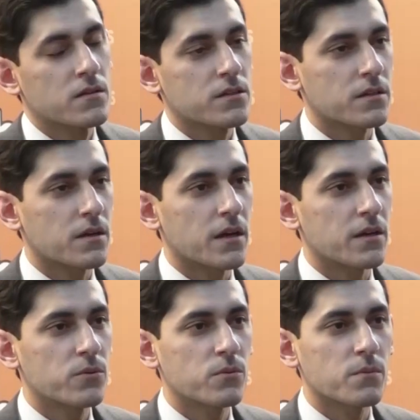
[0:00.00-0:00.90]
Sir, I
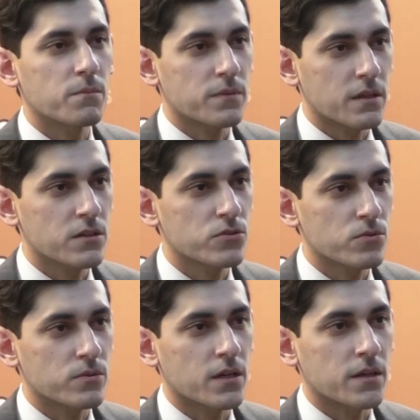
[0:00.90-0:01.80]
don't think
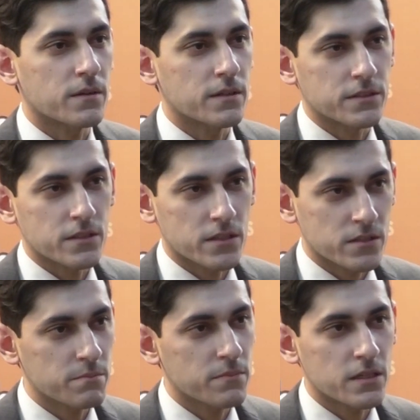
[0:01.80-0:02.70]
so that it's as
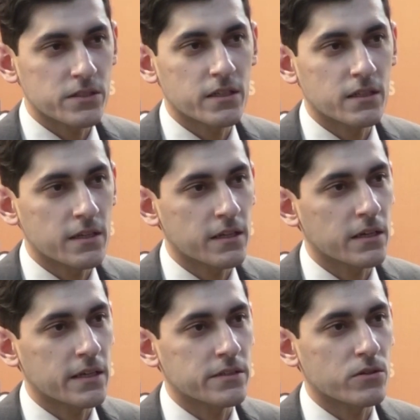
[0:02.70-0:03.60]
simple as
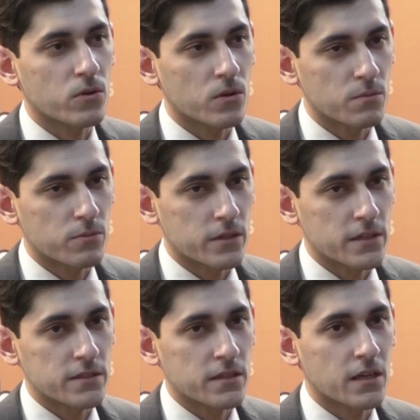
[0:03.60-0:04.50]
declaring as all
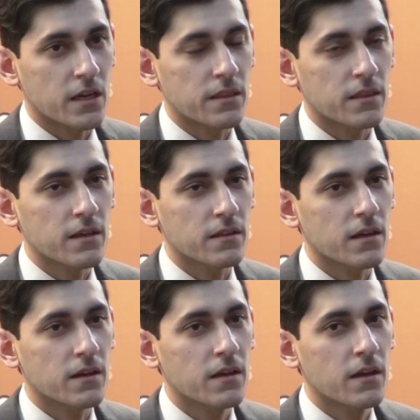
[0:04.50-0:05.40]
police area. I think
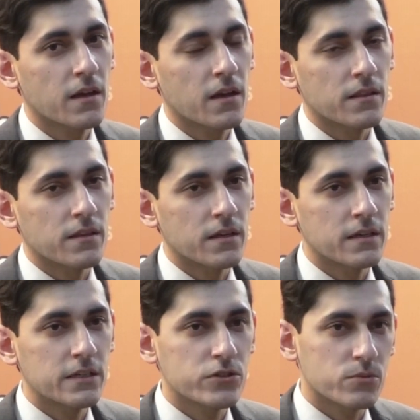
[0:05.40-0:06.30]
that there
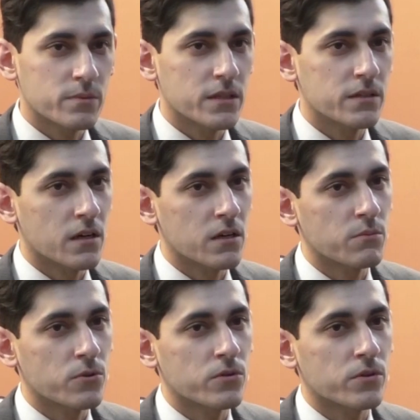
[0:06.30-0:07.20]
needs to be done
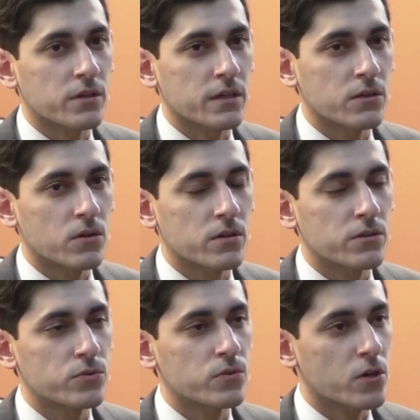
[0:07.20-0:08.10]
more in order
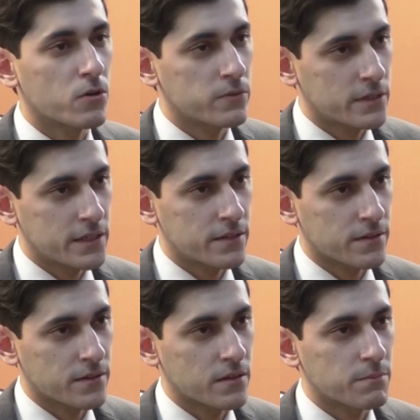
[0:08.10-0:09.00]
to accommodate
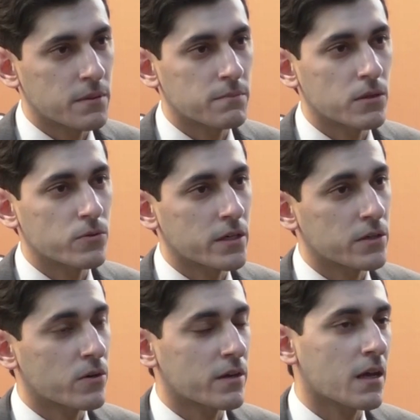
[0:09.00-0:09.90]
the people who are not